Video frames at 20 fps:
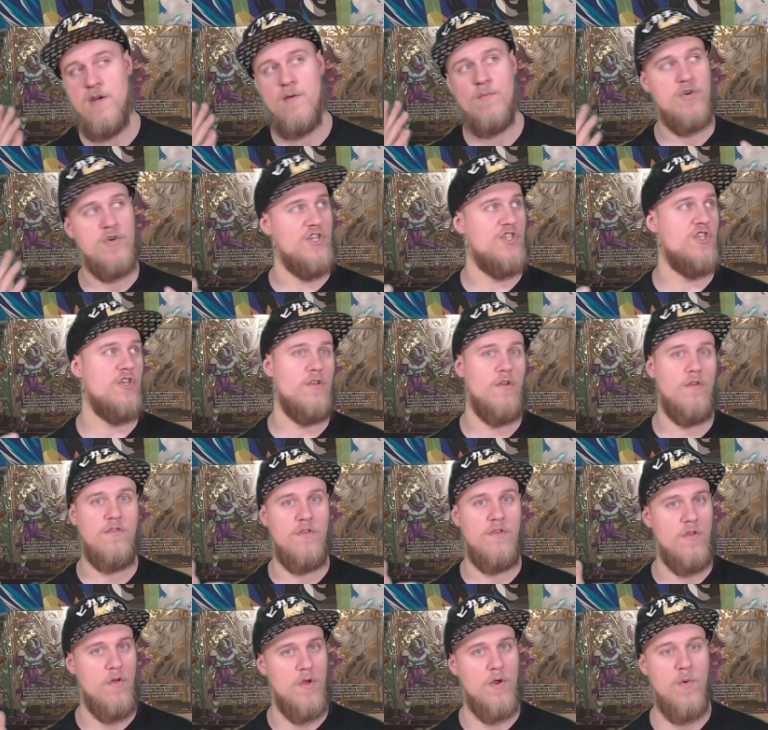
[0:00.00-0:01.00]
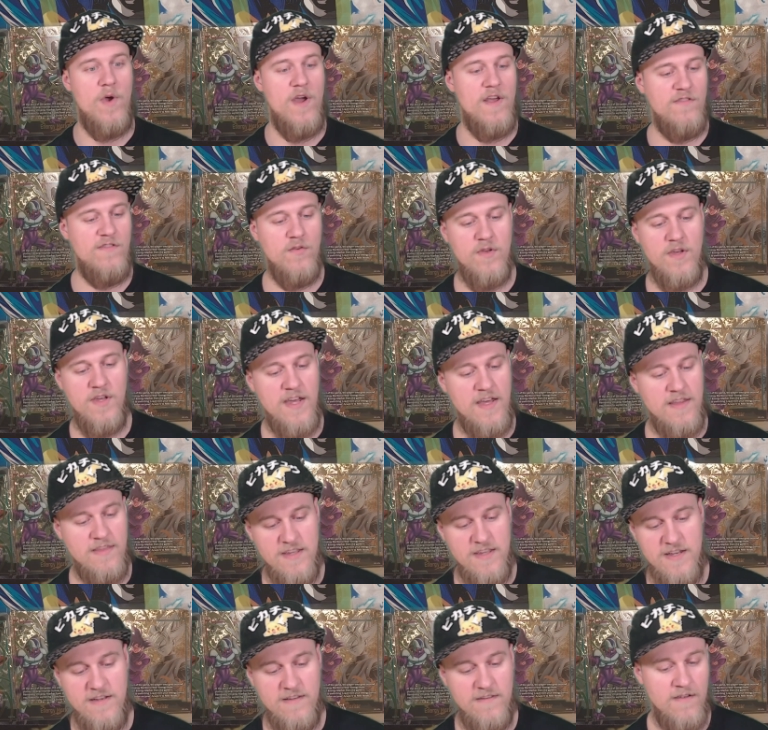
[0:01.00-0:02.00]
pretty sure those are the only ways you can get
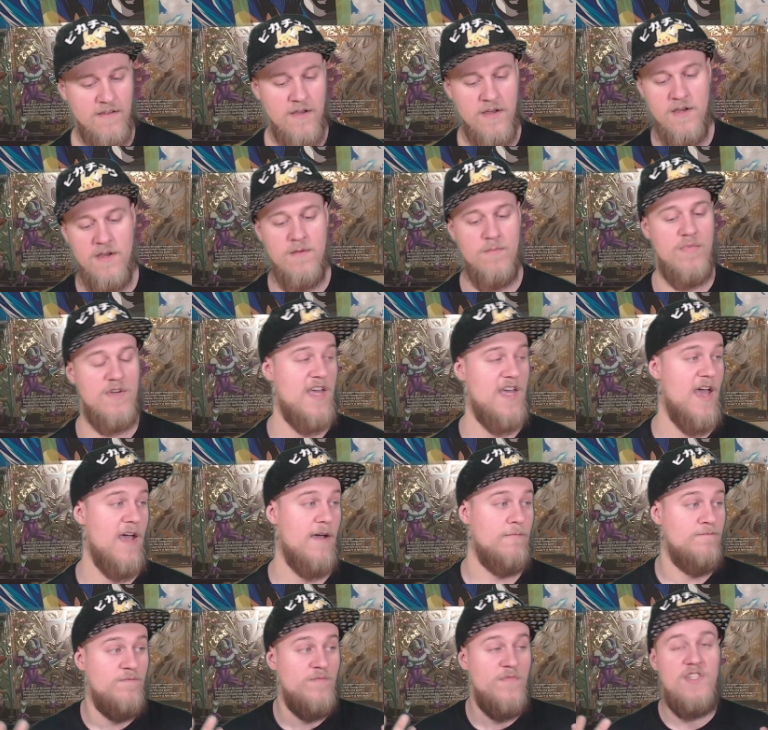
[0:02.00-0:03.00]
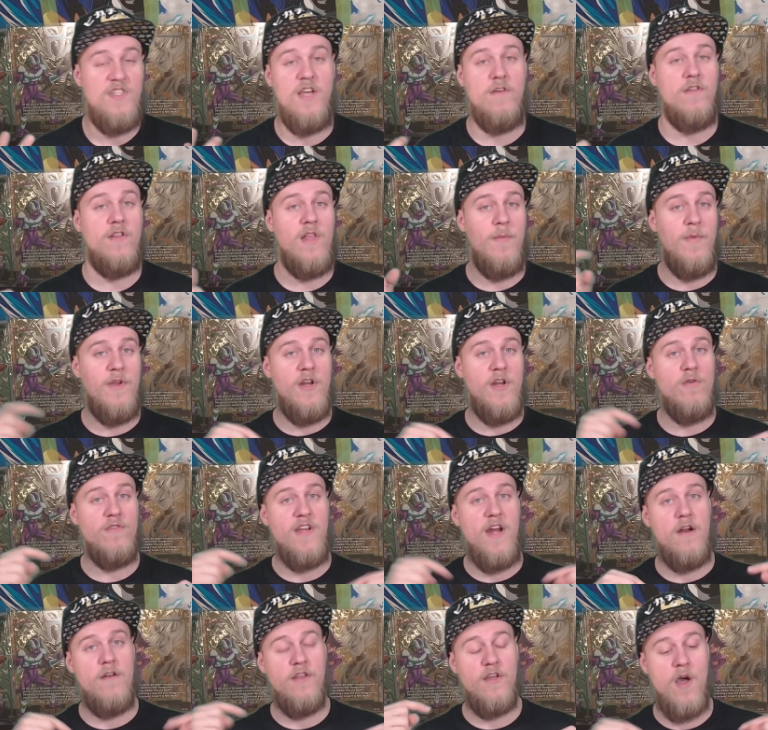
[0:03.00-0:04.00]
these. But yeah, definitely let me know
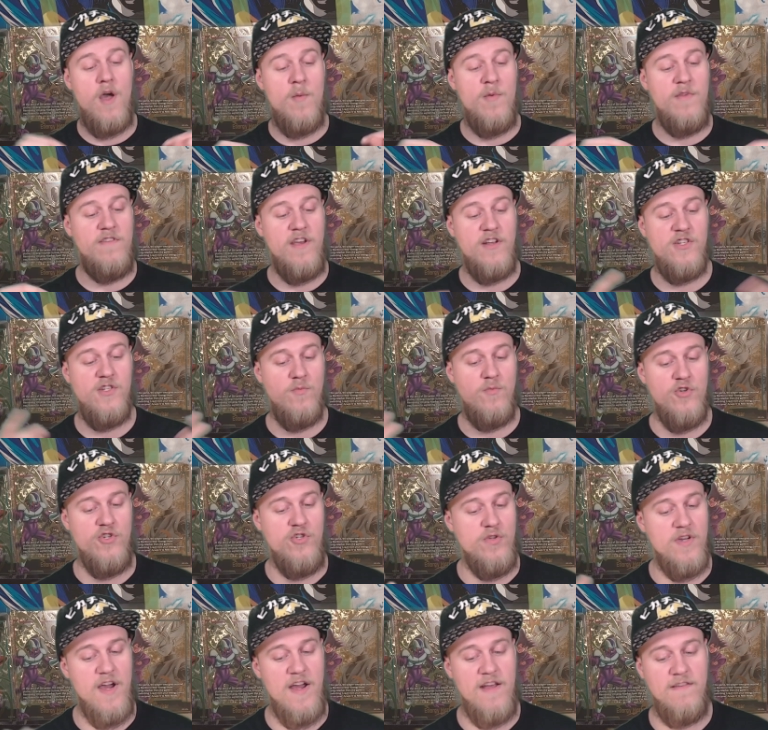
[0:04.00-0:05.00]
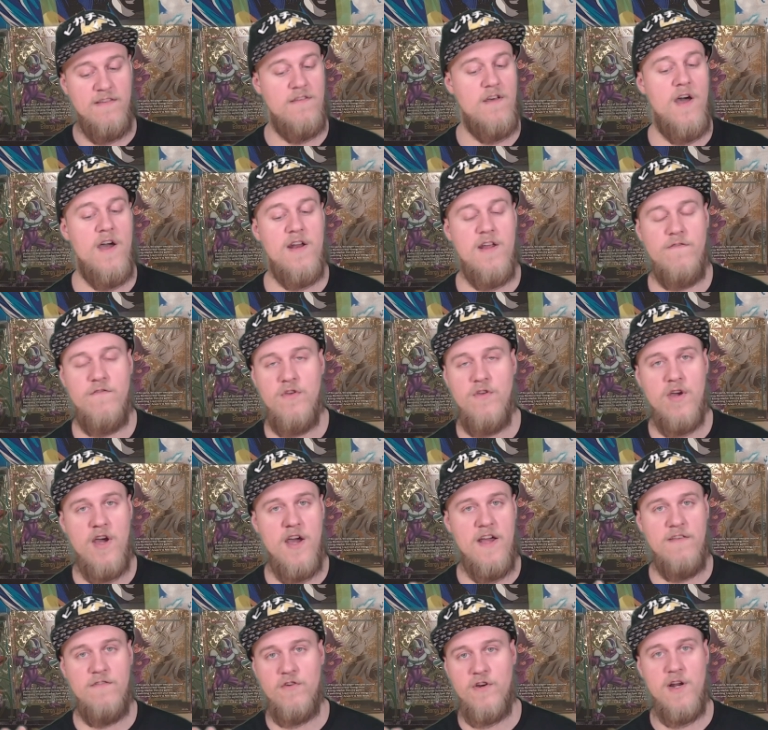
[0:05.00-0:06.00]
down in the comment section what you guys thought. If you
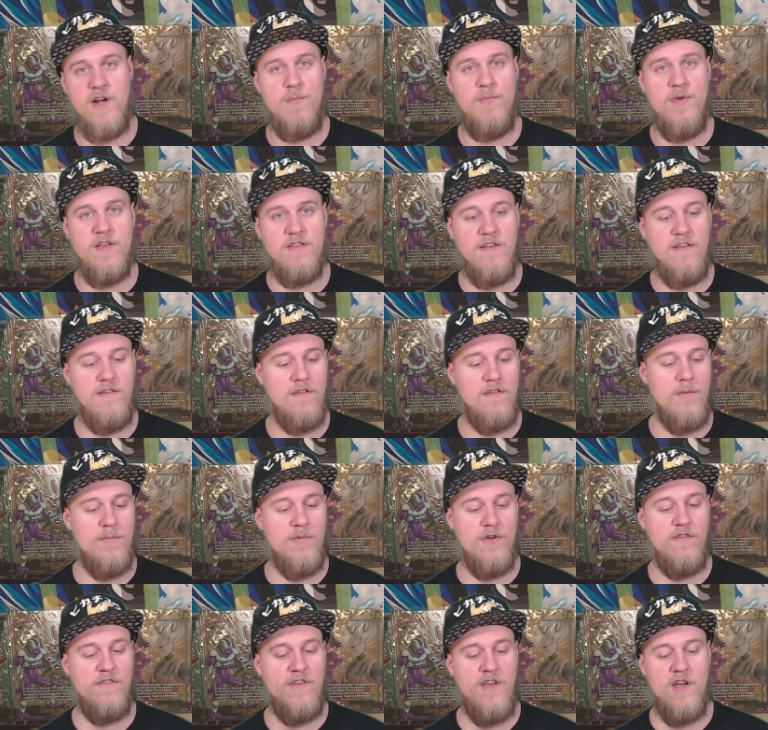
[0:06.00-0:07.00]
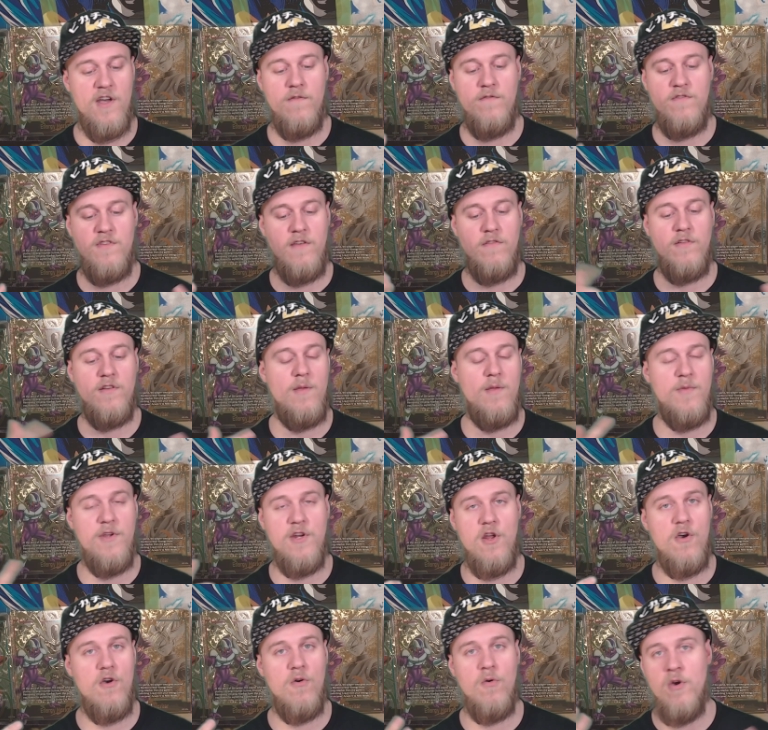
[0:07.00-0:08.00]
guys are going to pick these up yourselves, definitely let me
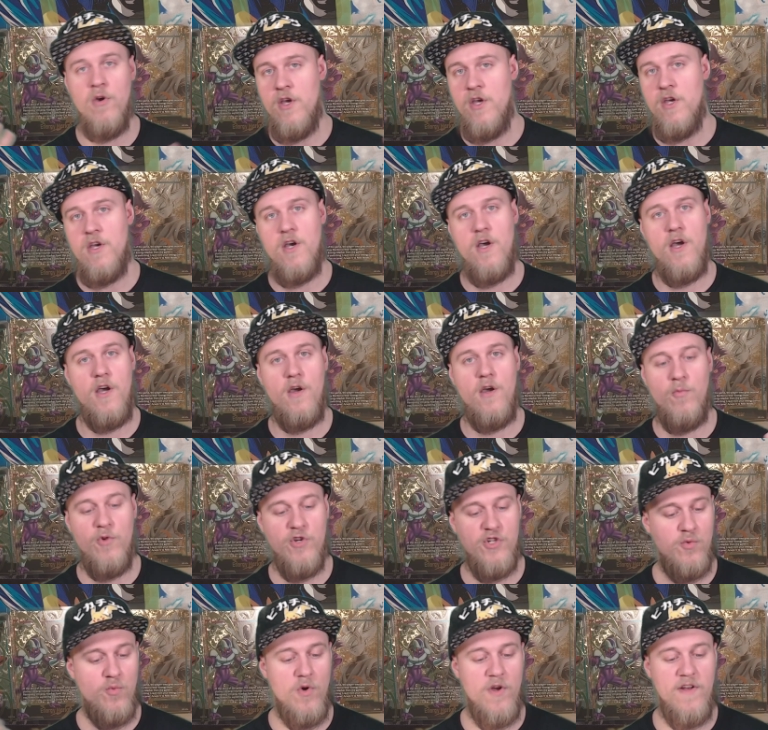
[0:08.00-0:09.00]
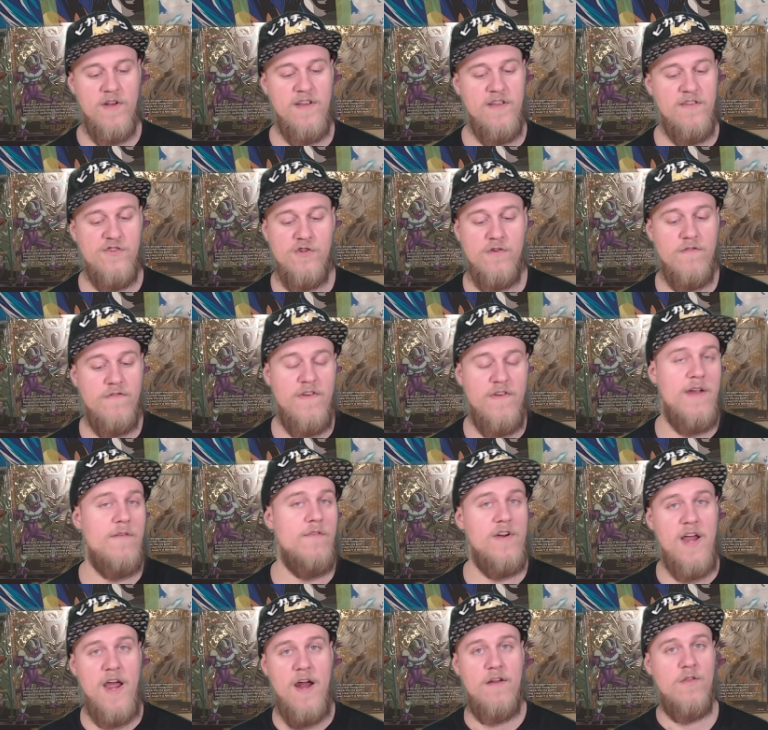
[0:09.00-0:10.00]
know which one is your
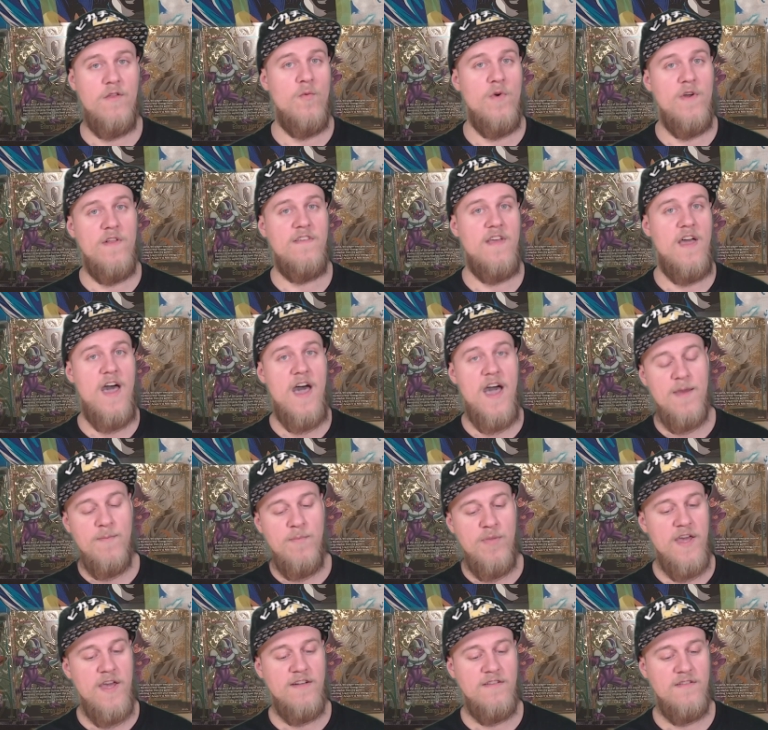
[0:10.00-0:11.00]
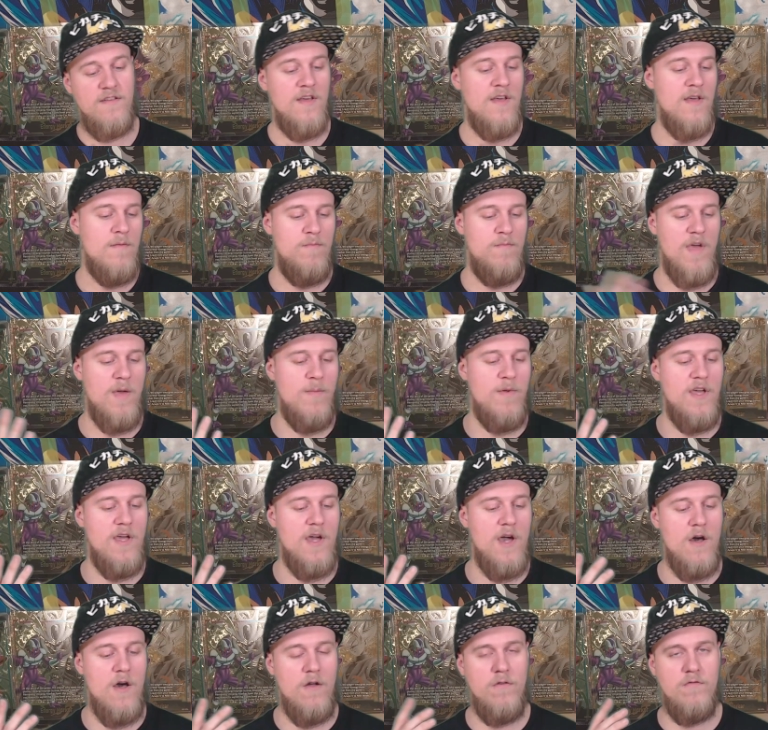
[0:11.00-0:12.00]
favorite out of the ones that I picked. Maybe
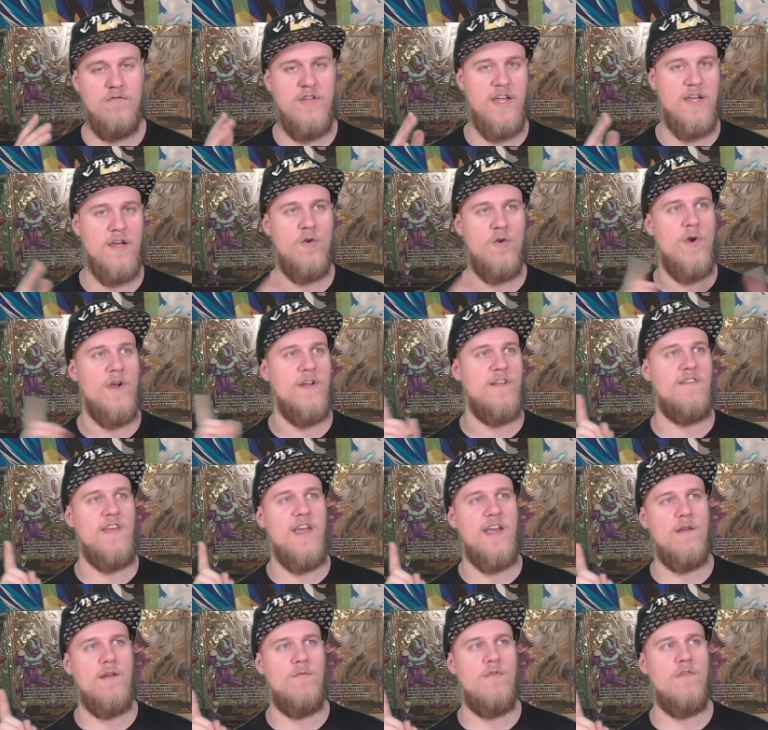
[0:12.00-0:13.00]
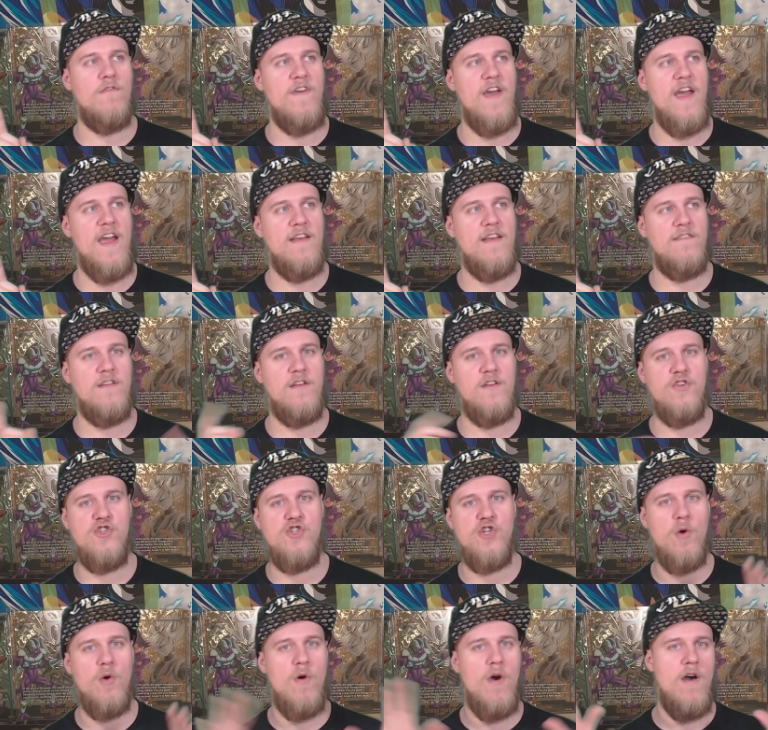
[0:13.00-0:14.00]
I'll take a quick second real fast and
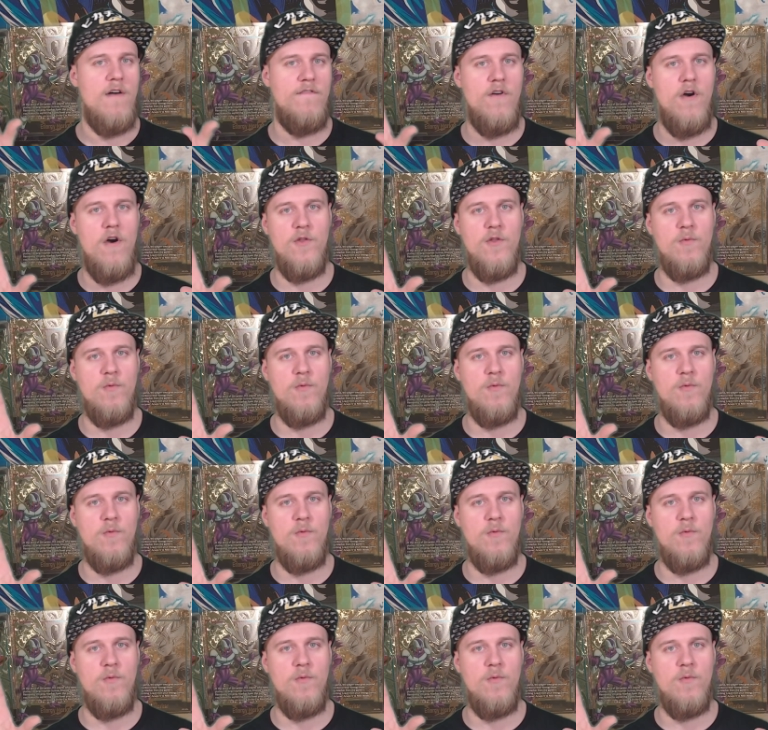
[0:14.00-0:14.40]
show off all the